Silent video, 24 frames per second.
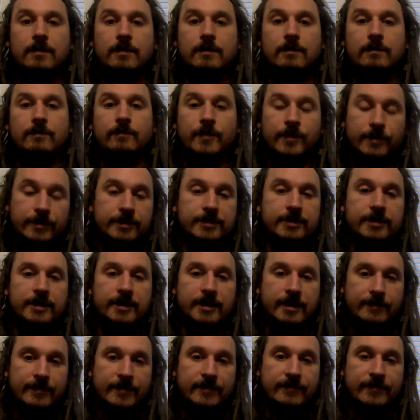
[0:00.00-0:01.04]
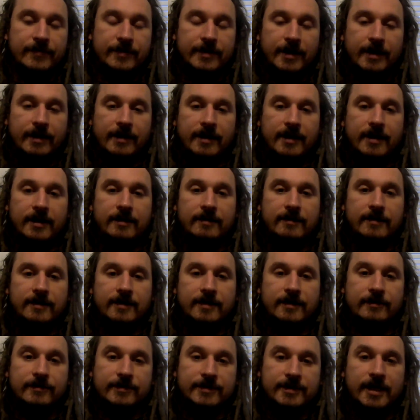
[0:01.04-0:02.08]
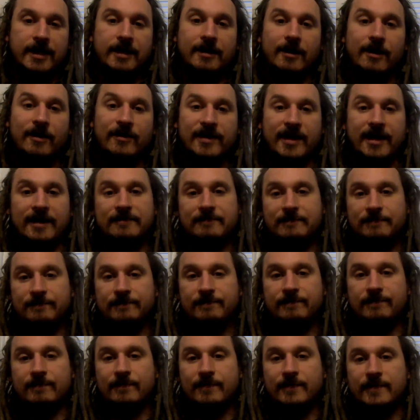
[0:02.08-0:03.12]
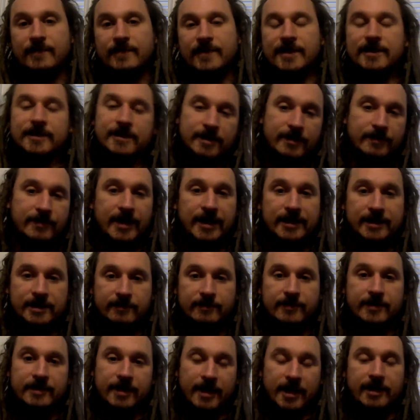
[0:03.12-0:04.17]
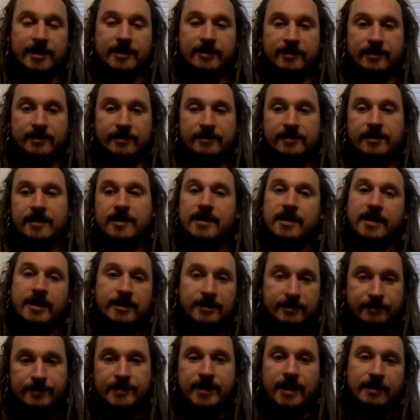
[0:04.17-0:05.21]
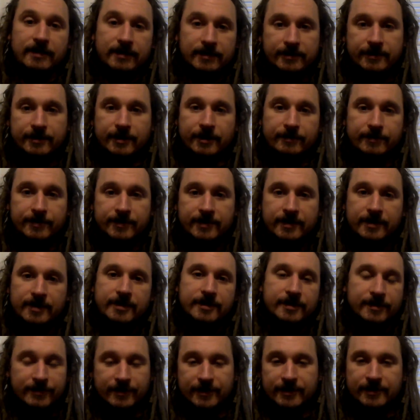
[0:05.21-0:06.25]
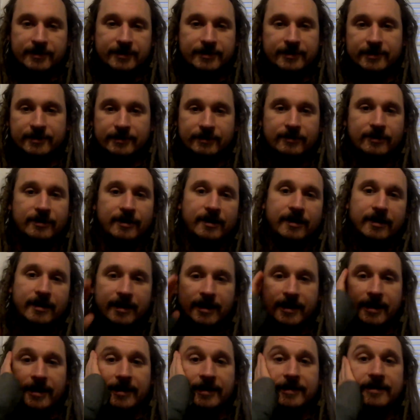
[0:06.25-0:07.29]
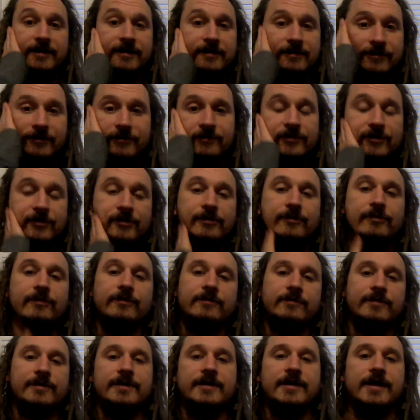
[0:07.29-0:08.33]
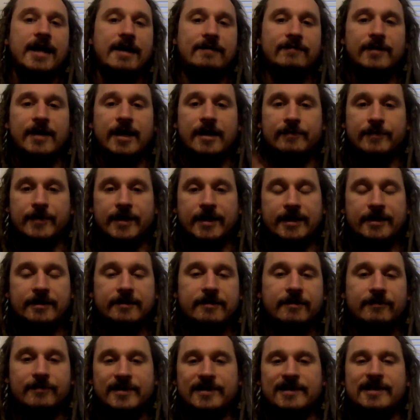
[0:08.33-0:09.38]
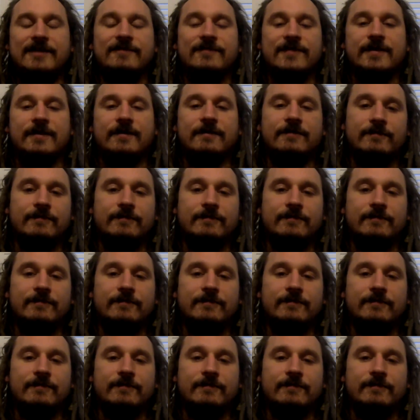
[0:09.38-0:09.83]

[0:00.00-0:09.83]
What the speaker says: we were seeing them every day, and he was like, okay, let's go buy some binoculars and some telescopes. So we went to the store, and we didn't have a lot of money. We live in the